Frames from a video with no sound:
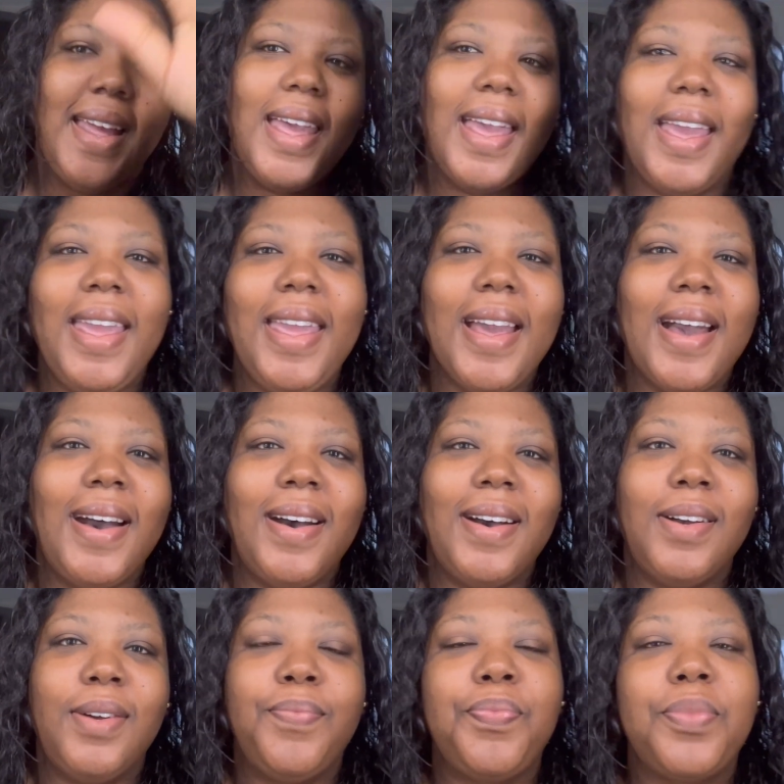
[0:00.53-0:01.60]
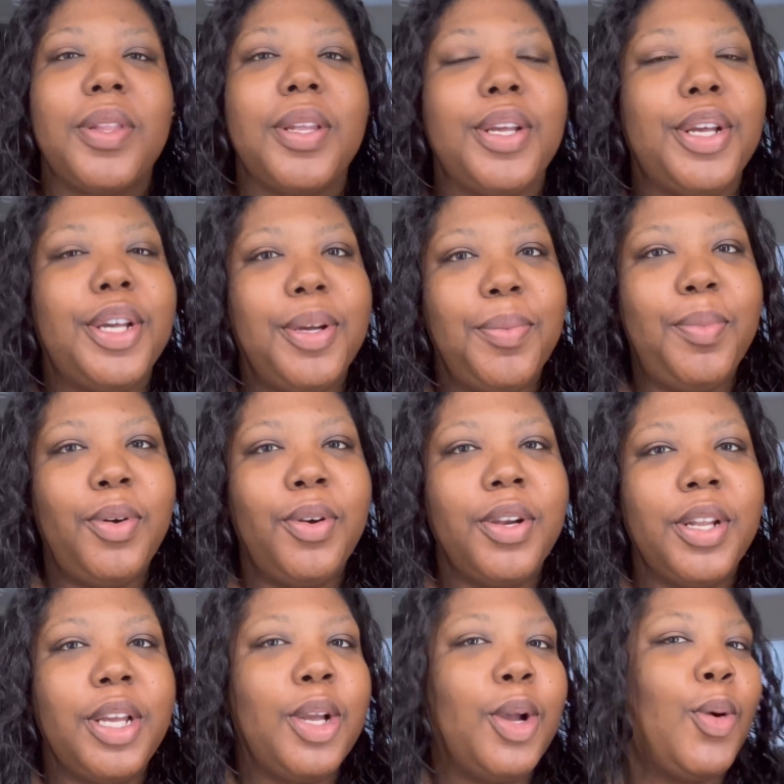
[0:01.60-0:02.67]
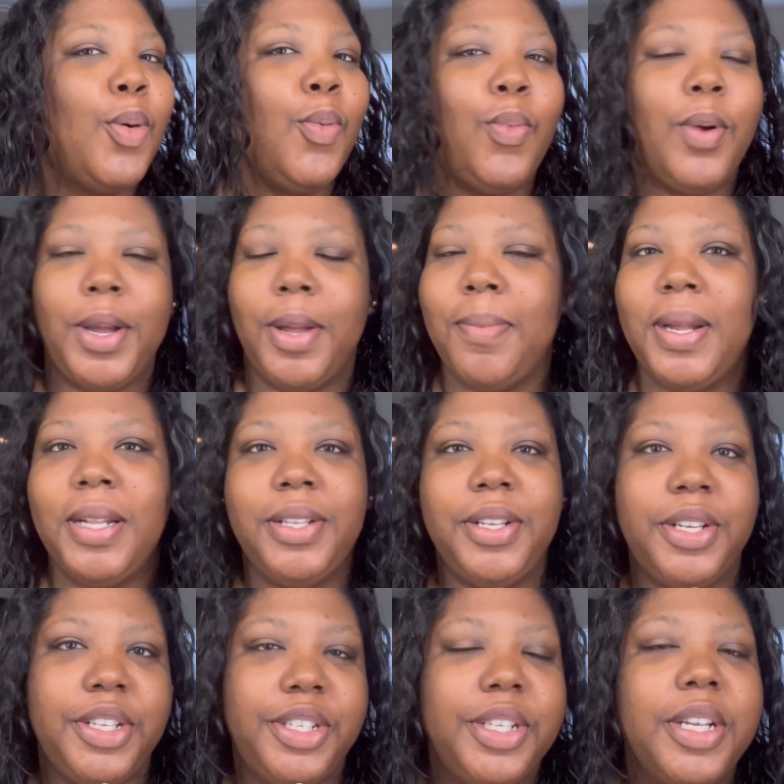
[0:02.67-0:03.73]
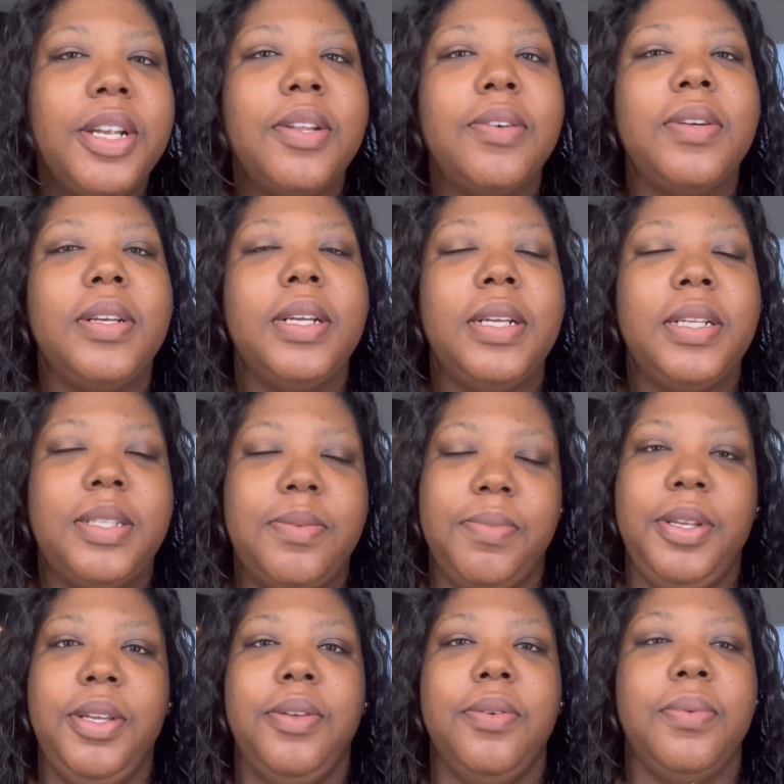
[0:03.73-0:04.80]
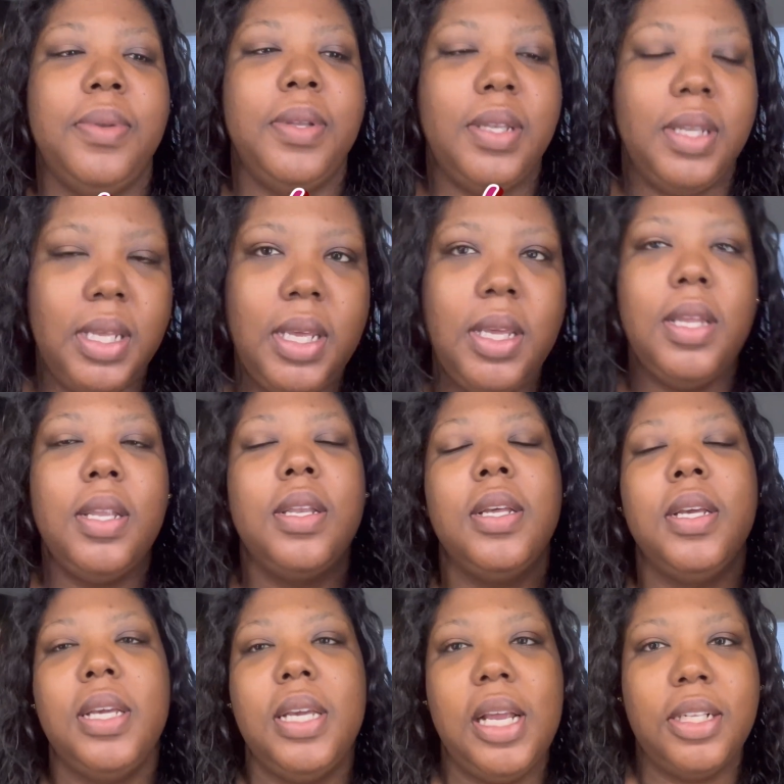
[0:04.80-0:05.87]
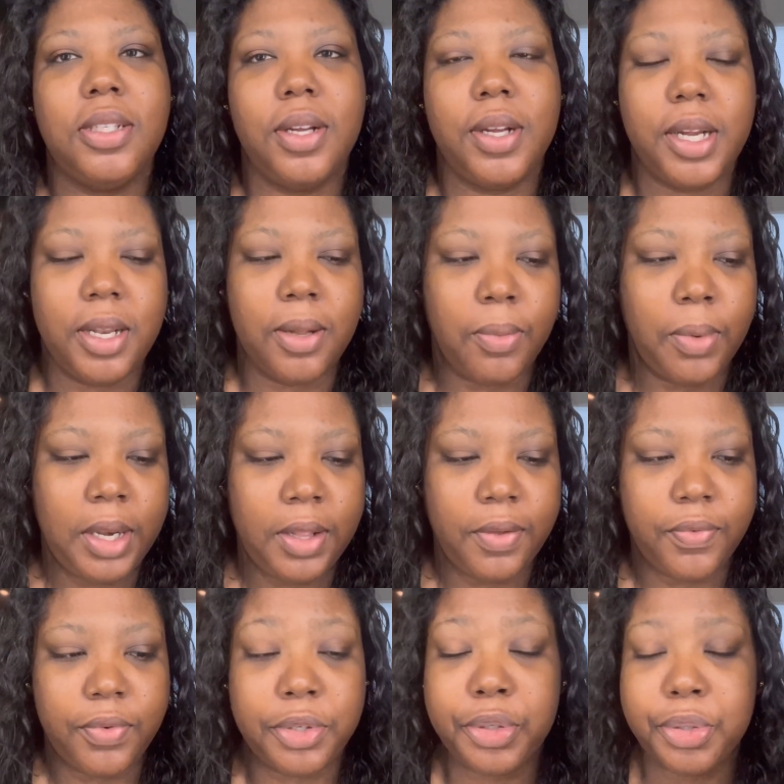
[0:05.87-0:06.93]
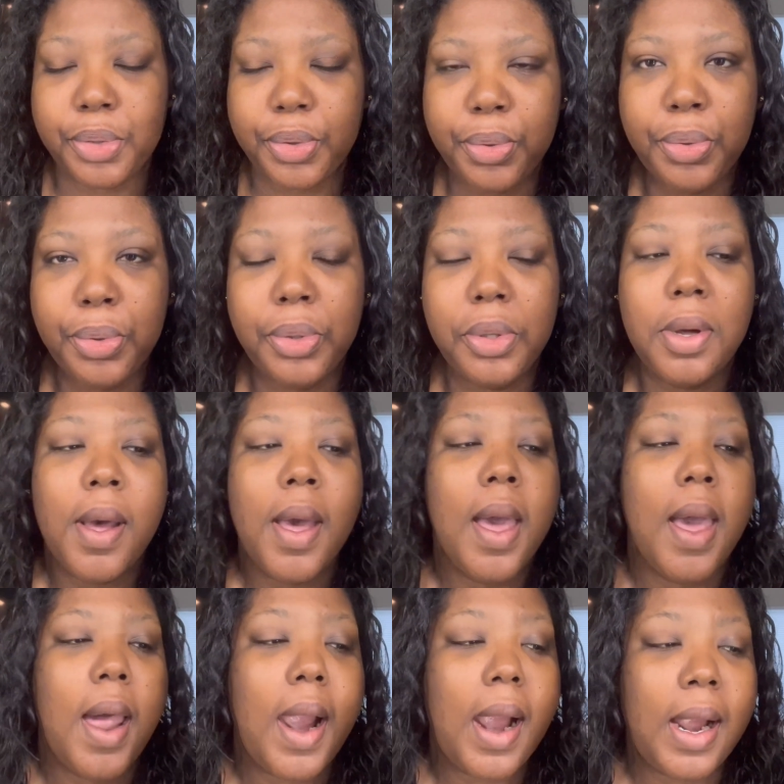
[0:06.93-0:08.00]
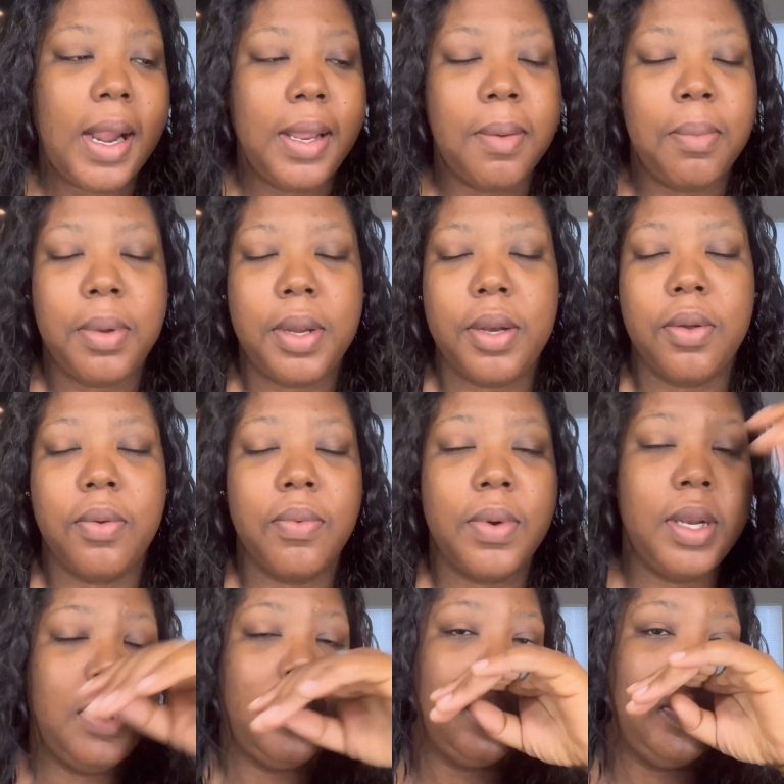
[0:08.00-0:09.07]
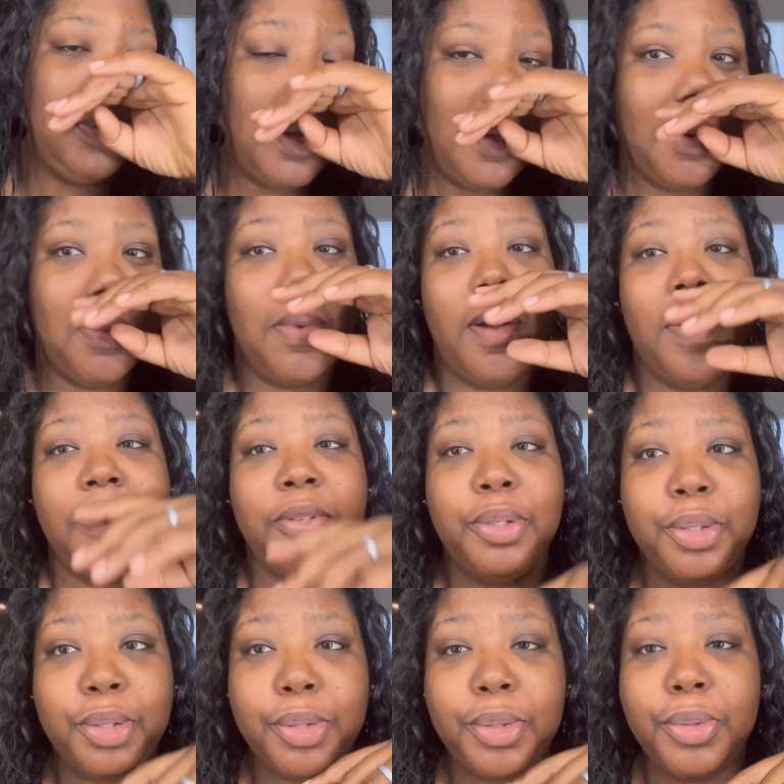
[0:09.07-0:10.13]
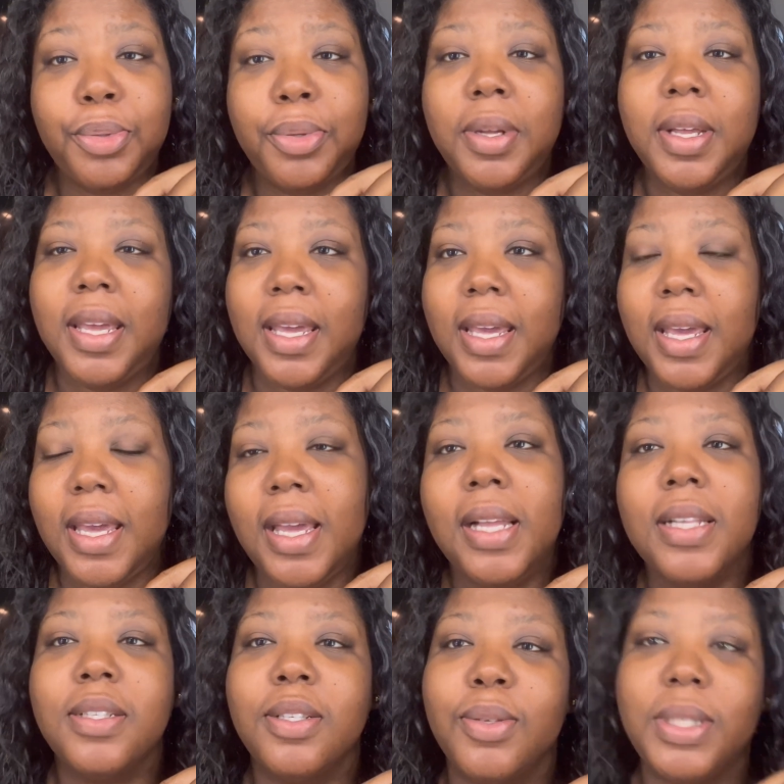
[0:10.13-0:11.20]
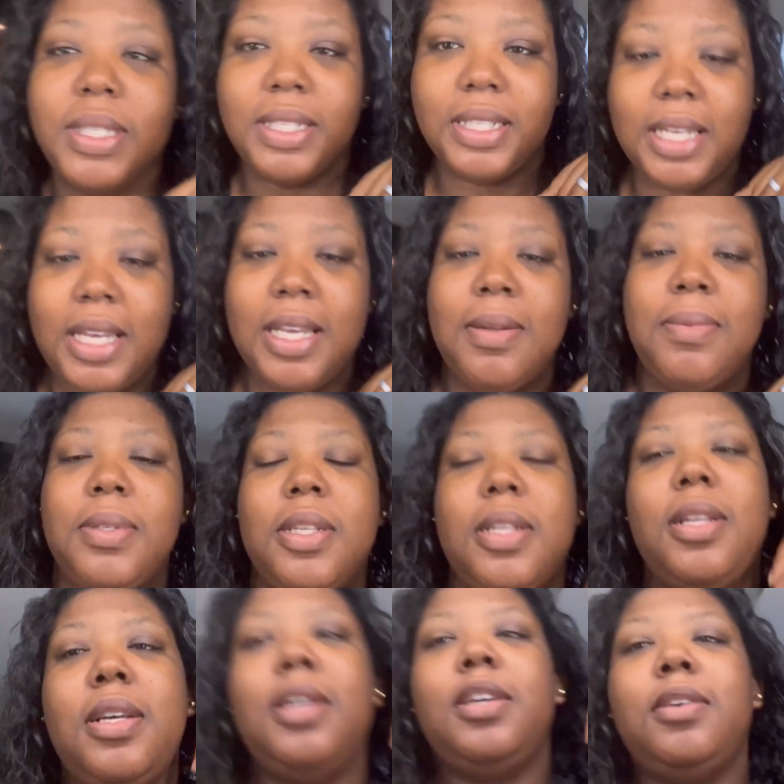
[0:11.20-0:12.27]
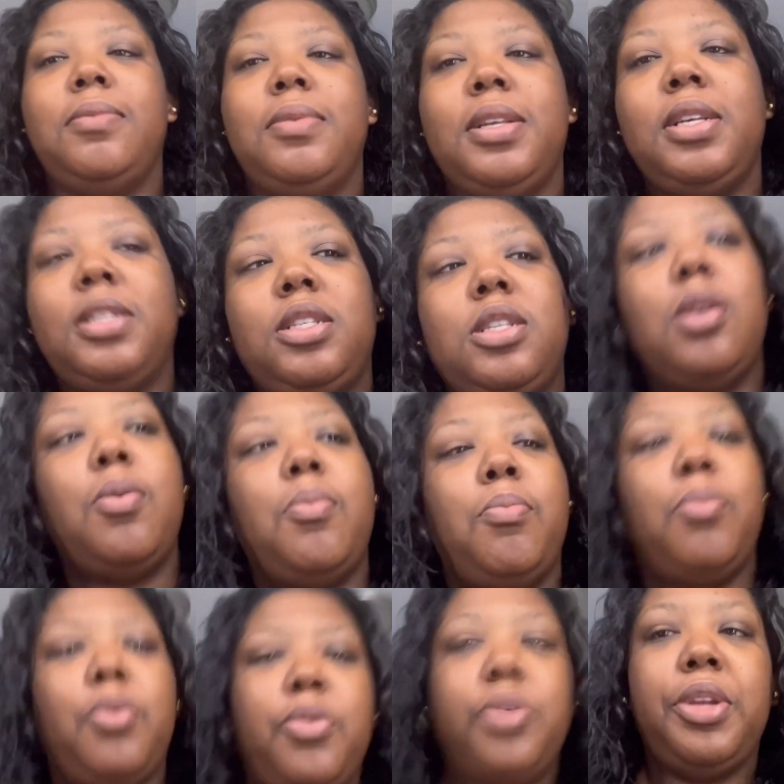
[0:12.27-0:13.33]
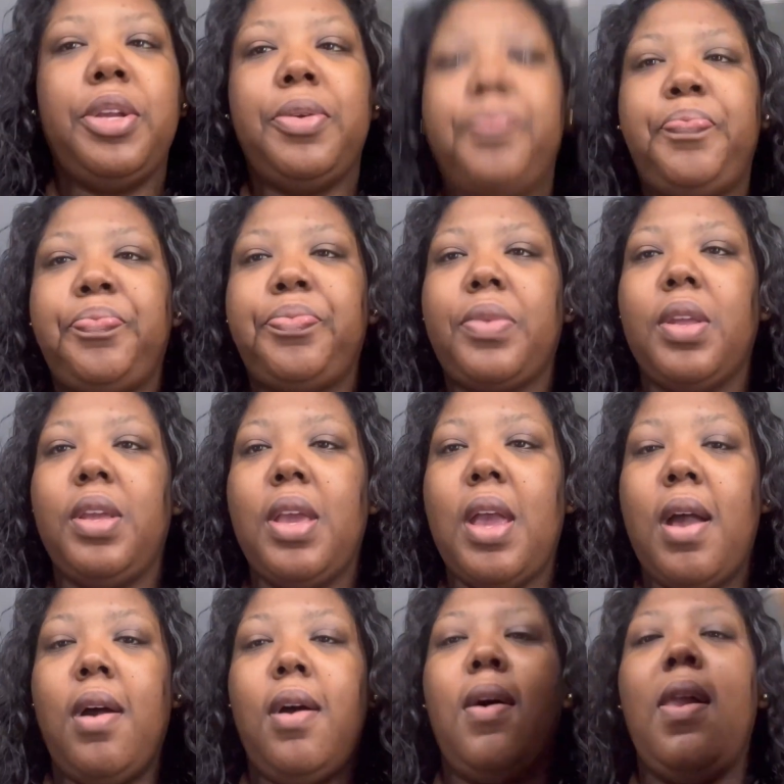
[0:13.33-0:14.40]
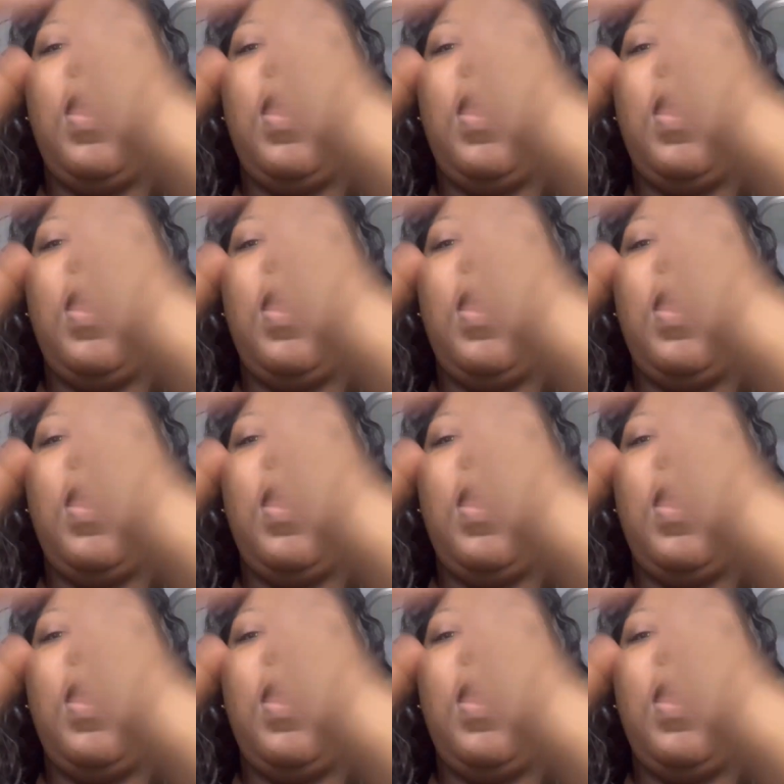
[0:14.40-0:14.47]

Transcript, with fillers: hey y'all good morning welcome back to the channel it's me unique kids are getting ready for school i am getting ready to drop them off to school and head to sam's club this morning y'all